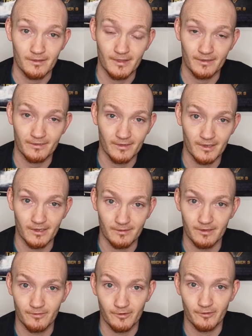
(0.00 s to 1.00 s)
that's
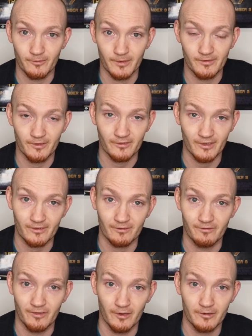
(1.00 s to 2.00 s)
the difference between success
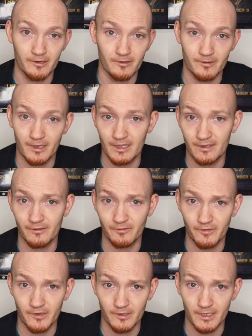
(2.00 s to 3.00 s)
and failure. You kind of
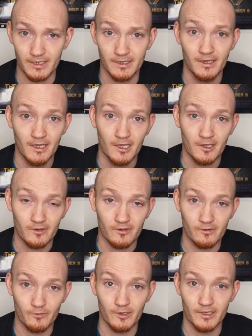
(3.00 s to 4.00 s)
just feel like
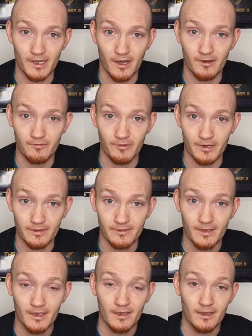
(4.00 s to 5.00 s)
you're really off
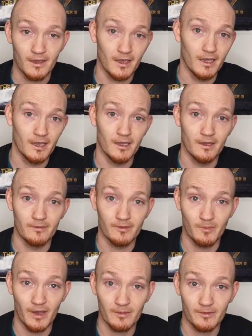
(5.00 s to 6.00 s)
with. And
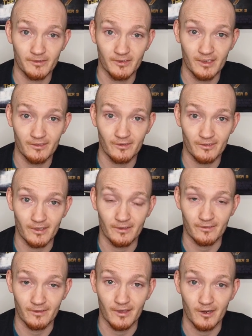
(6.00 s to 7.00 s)
the Bible teaches
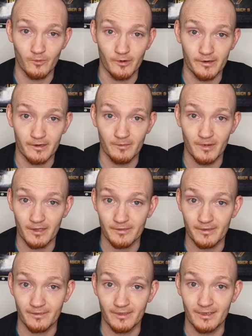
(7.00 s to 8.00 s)
us to not worry about
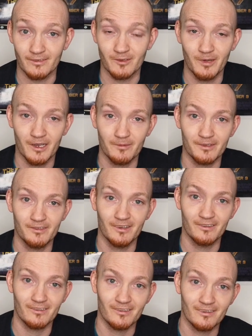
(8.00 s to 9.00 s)
these things. The Bible
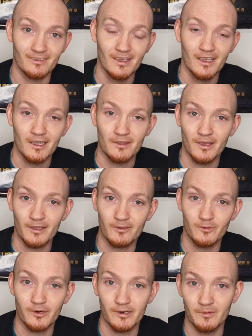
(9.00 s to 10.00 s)
teaches us not
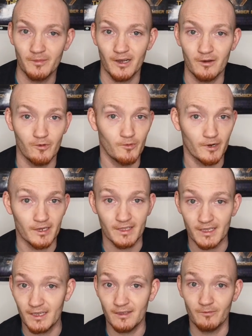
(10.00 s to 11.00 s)
to worry about what we're
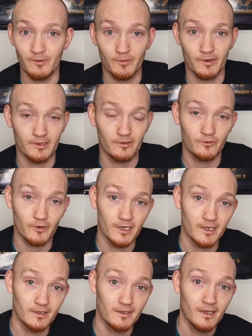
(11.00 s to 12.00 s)
going to eat, what we're going to
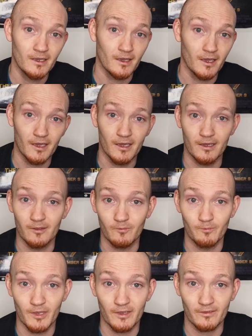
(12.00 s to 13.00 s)
drink,
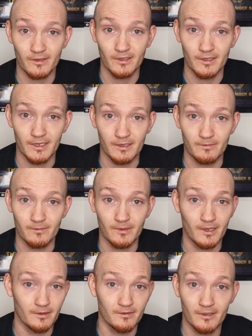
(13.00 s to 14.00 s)
and basically like
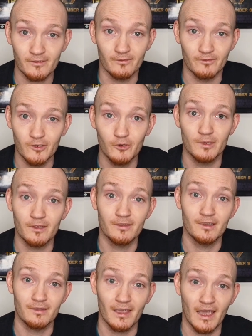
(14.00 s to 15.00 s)
it doesn't do
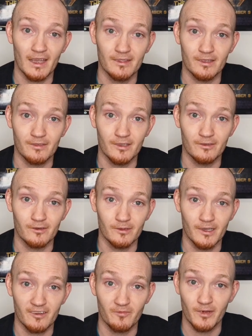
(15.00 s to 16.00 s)
anything to add anything to your
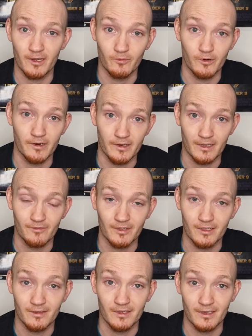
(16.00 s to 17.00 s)
life by worrying. If
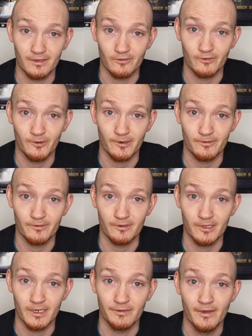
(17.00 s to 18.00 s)
anything, it shortens
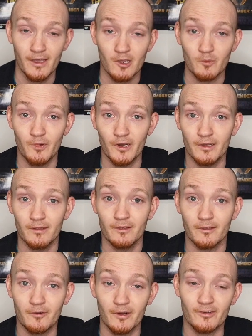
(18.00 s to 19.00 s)
your life. But
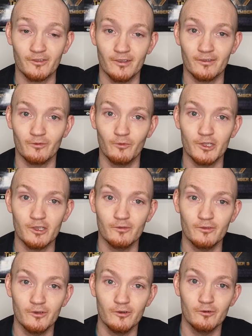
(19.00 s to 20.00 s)
the question is, what do you
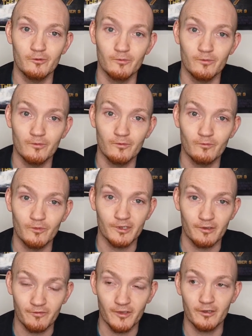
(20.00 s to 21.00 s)
do
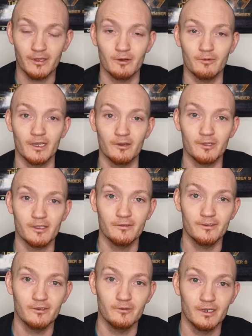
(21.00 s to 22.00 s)
when you feel that way? What do you
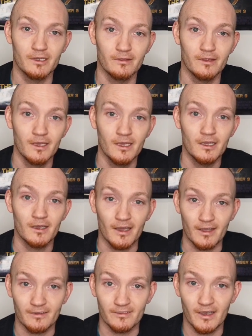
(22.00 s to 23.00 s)
do when
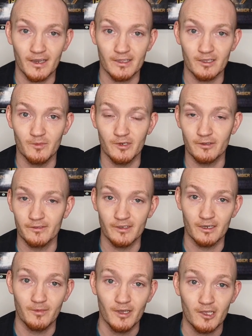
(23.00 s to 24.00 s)
anxiety builds
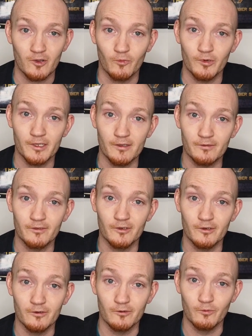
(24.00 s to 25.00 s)
up? What do you
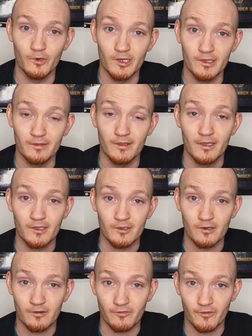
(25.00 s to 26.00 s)
do when
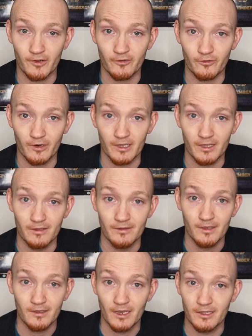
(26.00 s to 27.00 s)
you're
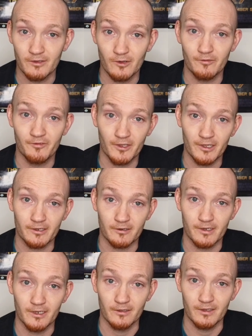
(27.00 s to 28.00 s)
frustrated and you don't feel like
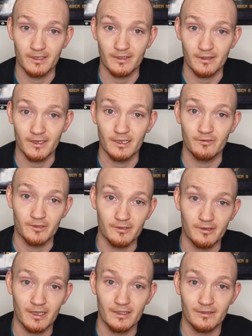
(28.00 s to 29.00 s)
you're killing it in life and
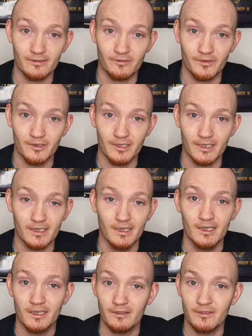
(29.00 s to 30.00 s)
you kind of just feel like
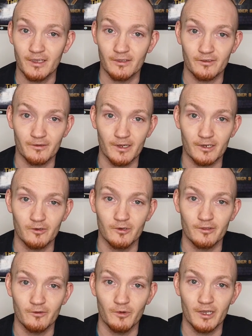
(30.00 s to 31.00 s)
things are not
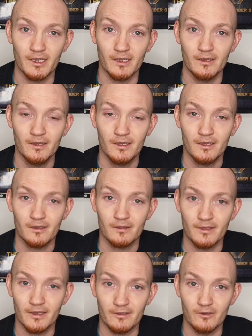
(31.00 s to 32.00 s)
going the way
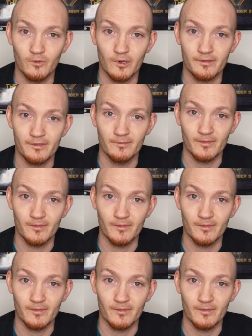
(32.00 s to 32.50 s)
that you want